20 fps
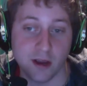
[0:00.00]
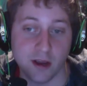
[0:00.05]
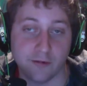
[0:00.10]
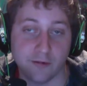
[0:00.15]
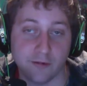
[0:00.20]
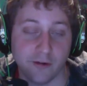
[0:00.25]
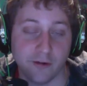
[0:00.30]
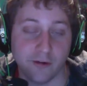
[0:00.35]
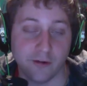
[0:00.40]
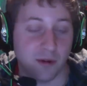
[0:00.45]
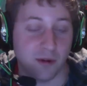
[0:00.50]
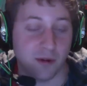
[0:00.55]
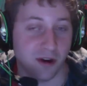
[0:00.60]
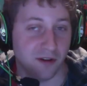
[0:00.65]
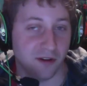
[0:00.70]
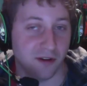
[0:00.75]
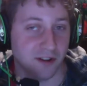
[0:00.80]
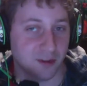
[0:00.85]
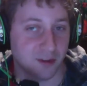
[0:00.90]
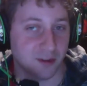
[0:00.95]
a
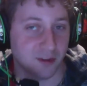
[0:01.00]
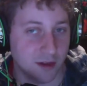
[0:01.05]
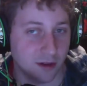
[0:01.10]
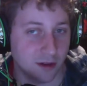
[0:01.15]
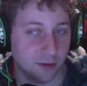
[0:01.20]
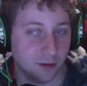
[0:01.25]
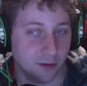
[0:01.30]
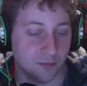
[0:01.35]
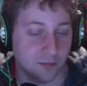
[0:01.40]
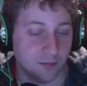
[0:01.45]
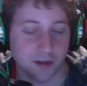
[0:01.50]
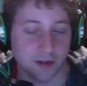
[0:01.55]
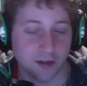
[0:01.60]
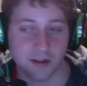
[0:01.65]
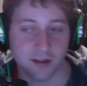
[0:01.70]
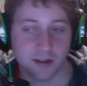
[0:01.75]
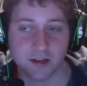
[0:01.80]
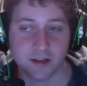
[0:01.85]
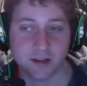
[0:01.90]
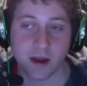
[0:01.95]
perfect wheel.
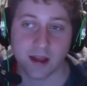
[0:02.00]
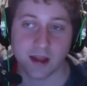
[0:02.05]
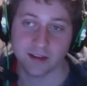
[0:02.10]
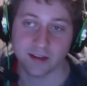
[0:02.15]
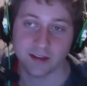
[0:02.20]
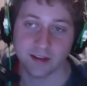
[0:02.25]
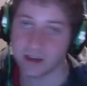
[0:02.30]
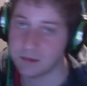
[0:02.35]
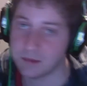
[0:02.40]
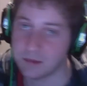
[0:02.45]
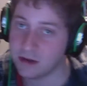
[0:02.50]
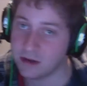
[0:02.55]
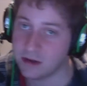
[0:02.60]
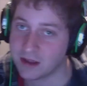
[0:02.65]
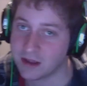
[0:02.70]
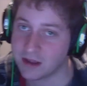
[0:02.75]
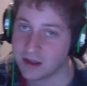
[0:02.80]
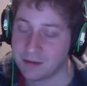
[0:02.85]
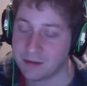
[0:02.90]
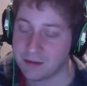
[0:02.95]
So that's why I like to
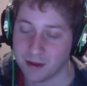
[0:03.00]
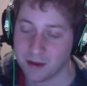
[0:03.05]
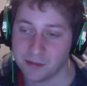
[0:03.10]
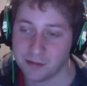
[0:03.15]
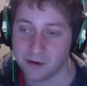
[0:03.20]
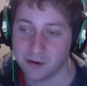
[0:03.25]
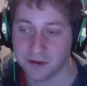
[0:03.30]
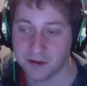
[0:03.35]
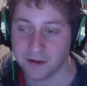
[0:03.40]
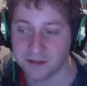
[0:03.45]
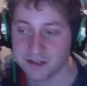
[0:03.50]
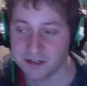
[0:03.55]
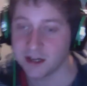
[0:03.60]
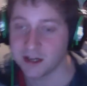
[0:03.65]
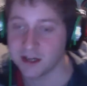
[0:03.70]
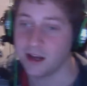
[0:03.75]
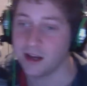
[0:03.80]
communicate with my opponents.